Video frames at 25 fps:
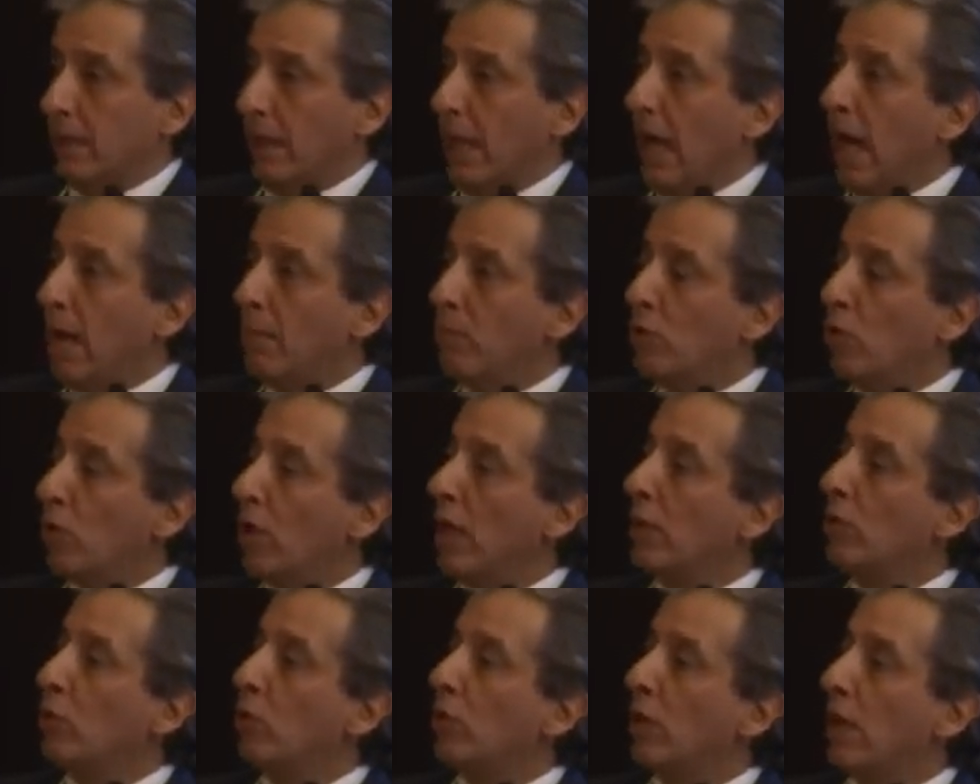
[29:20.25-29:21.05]
I
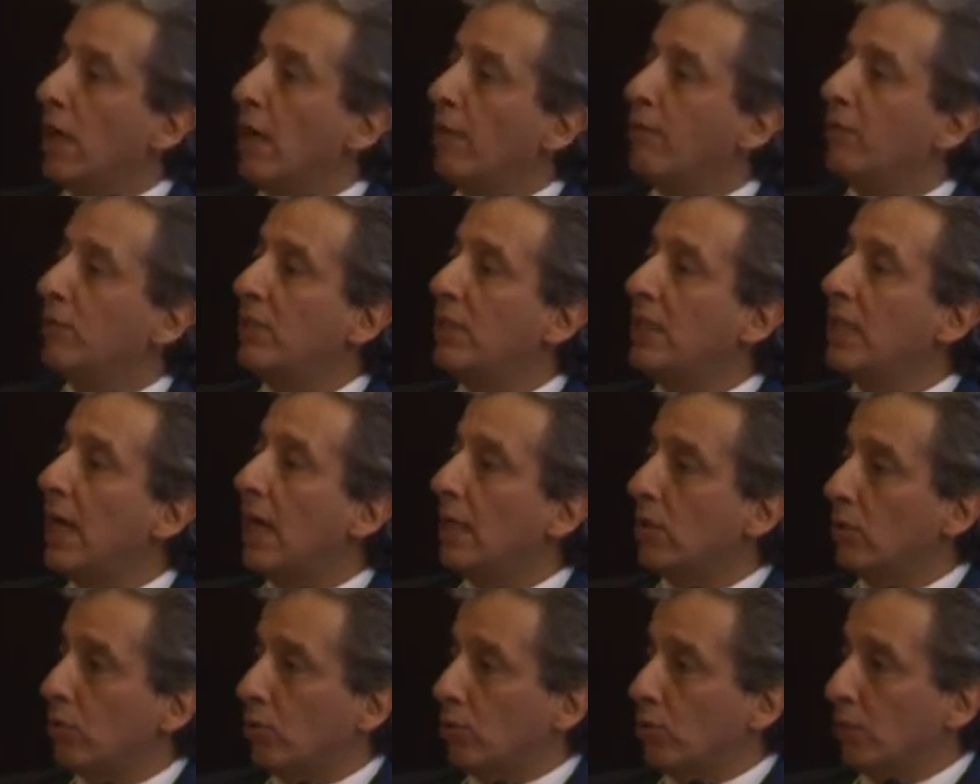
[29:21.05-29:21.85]
don't have the
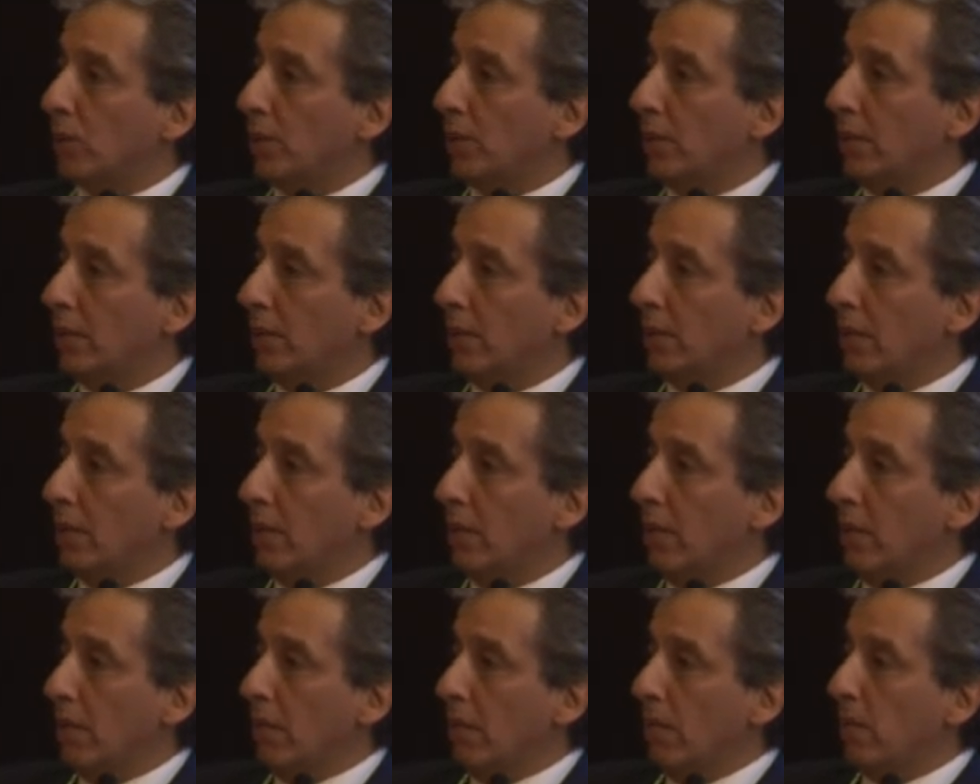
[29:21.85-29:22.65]
answer,
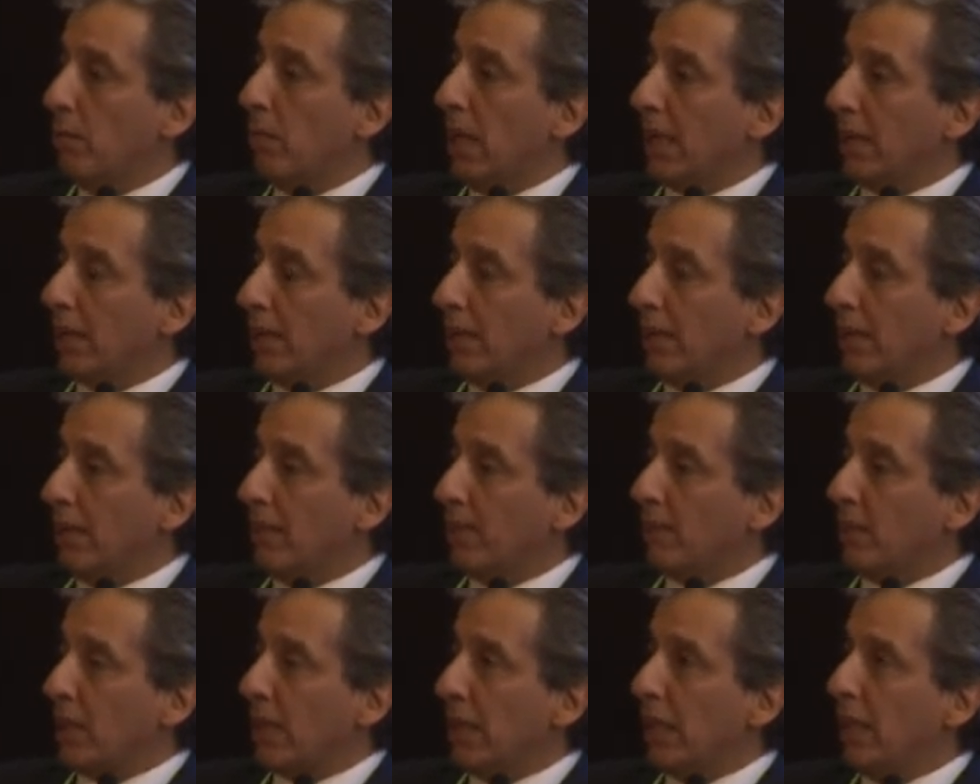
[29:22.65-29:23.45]

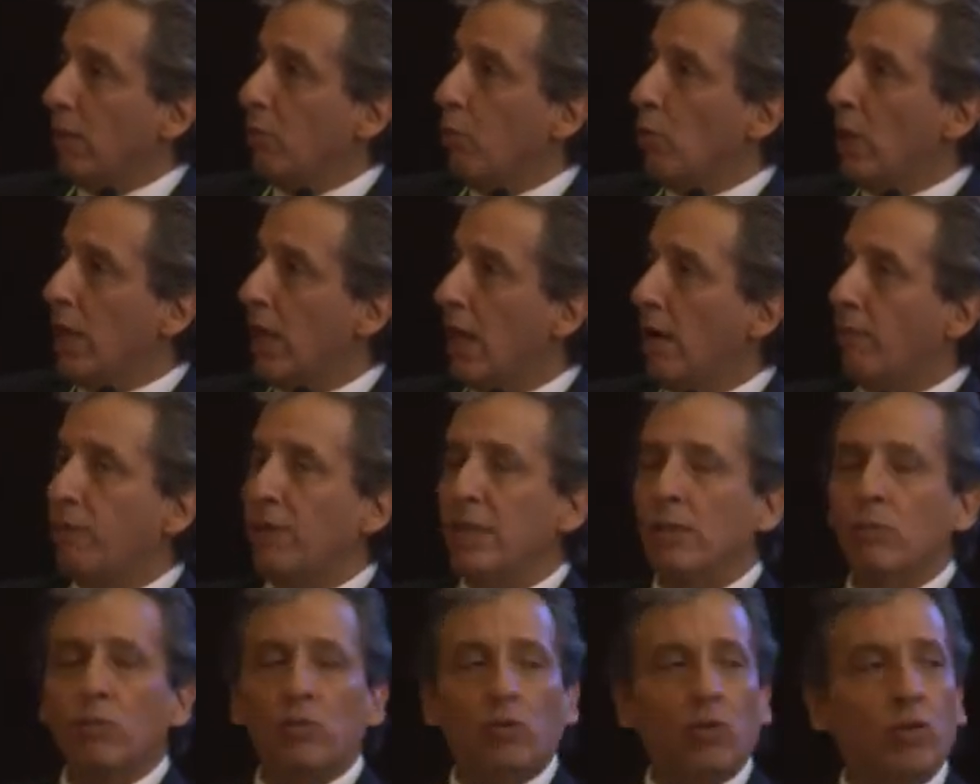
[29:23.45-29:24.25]
but if we have
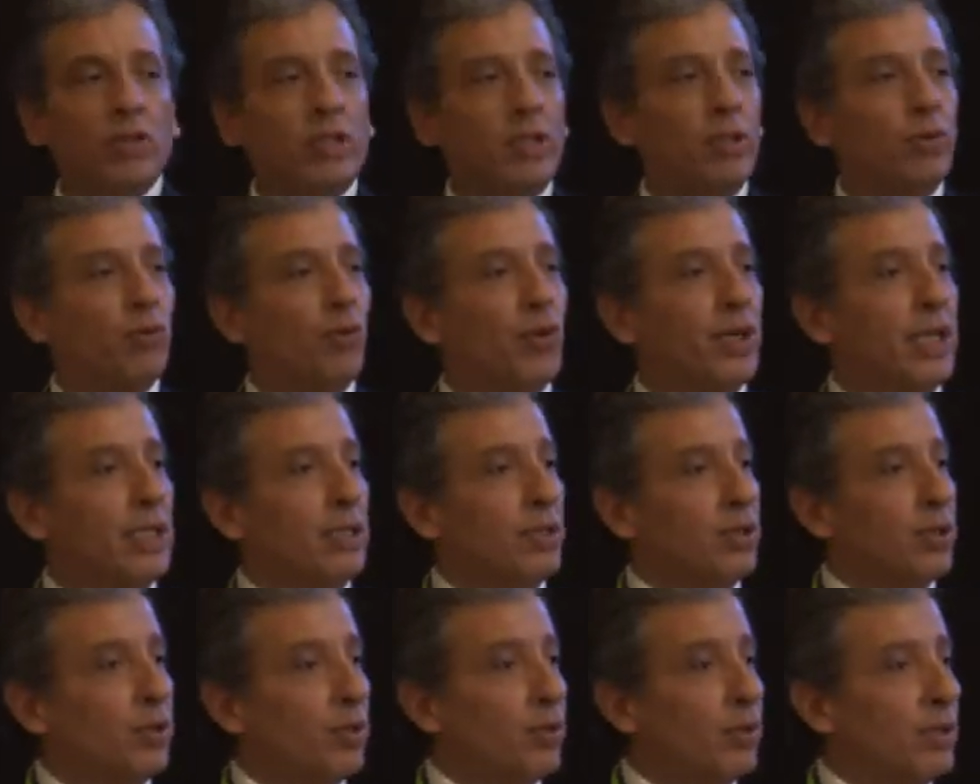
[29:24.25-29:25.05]
into
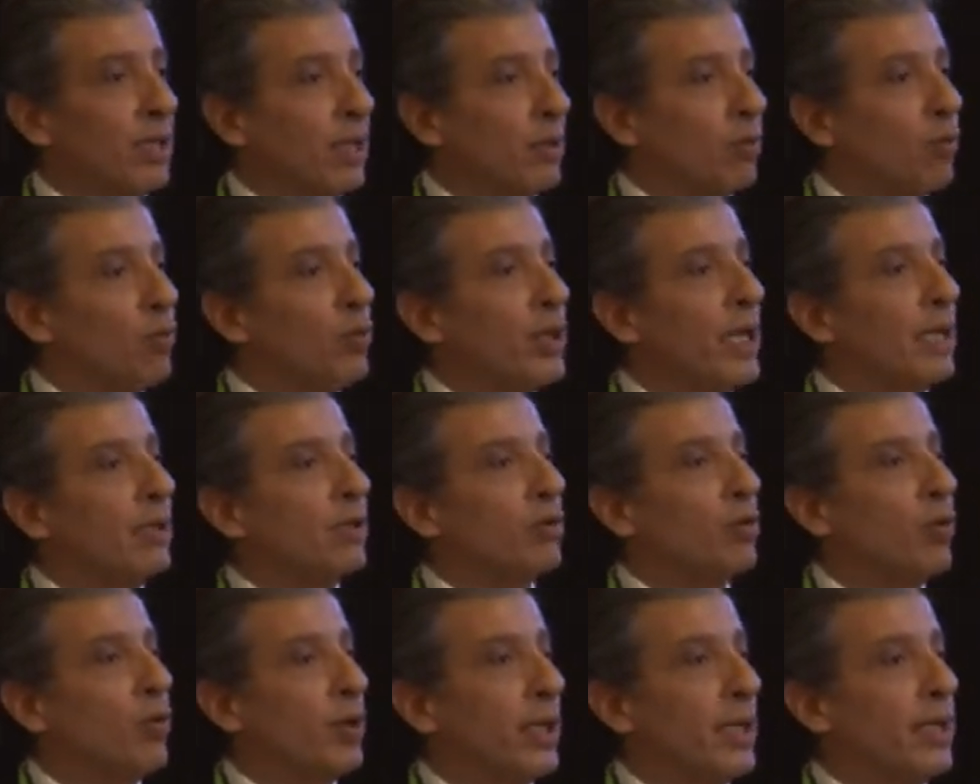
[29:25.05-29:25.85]
consideration that we are
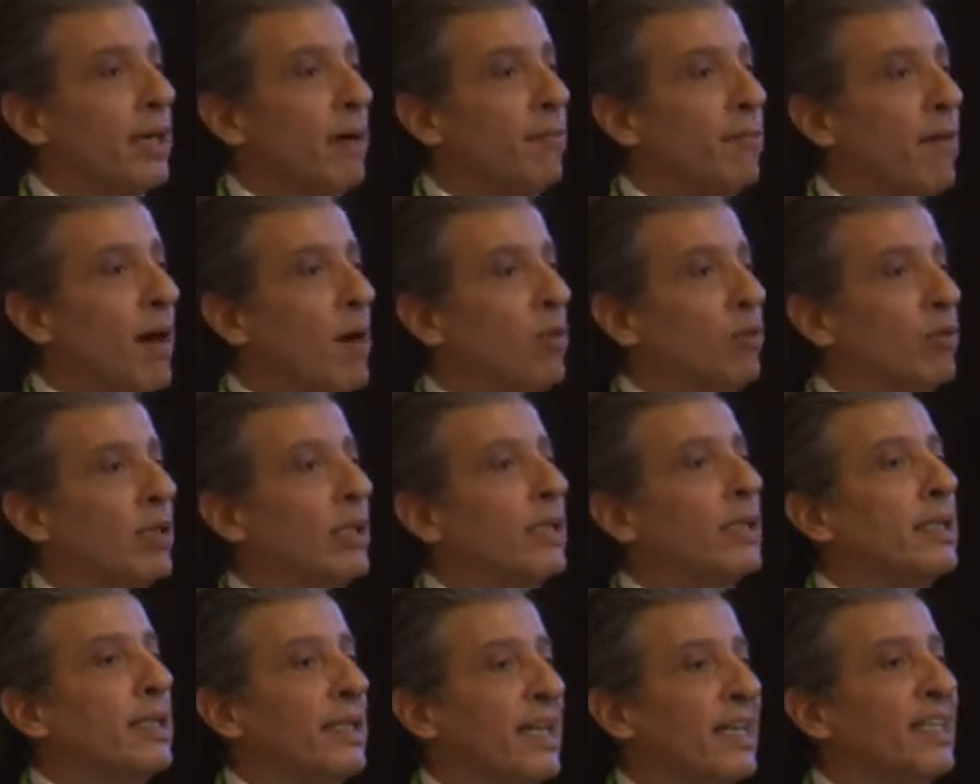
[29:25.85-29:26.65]
talking
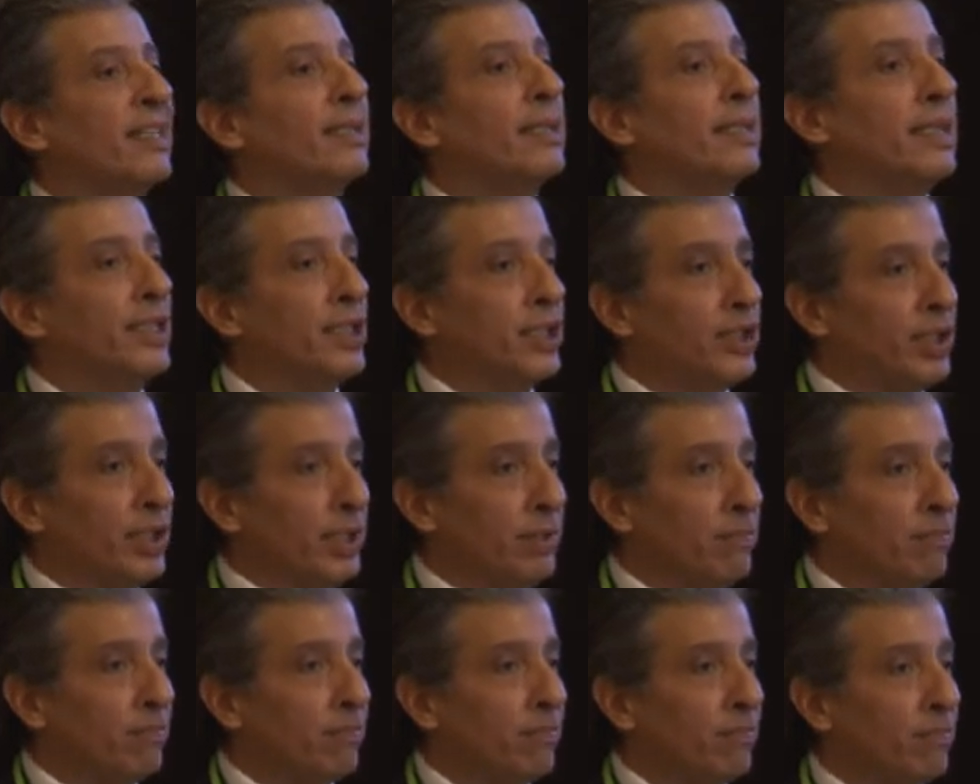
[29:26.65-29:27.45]
about the
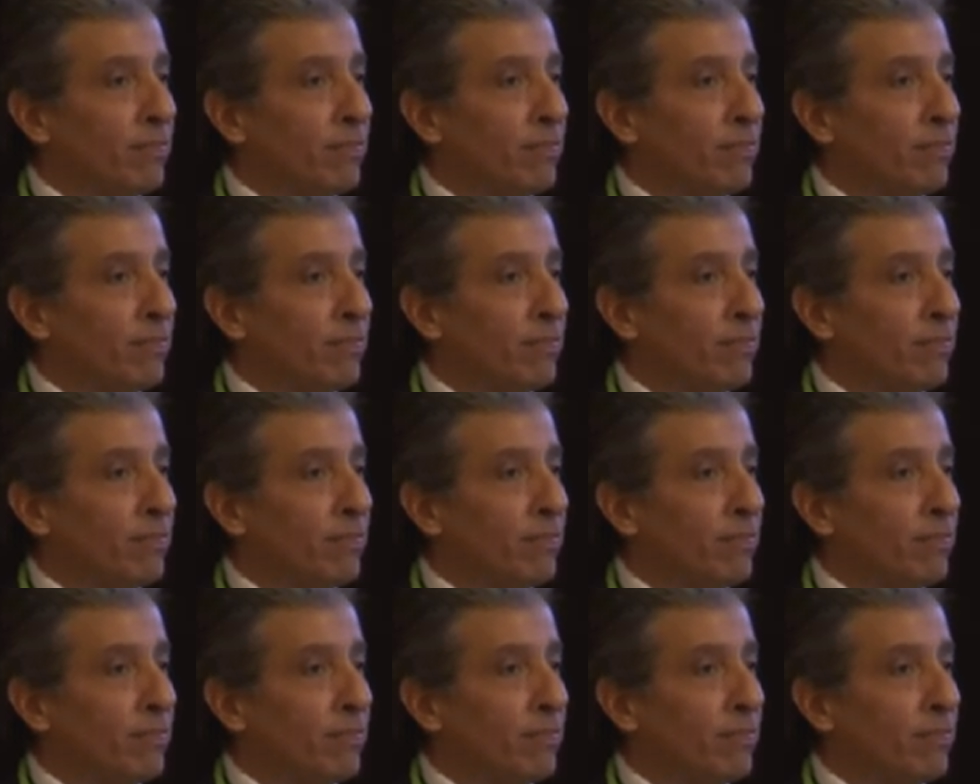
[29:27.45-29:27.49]
SDG,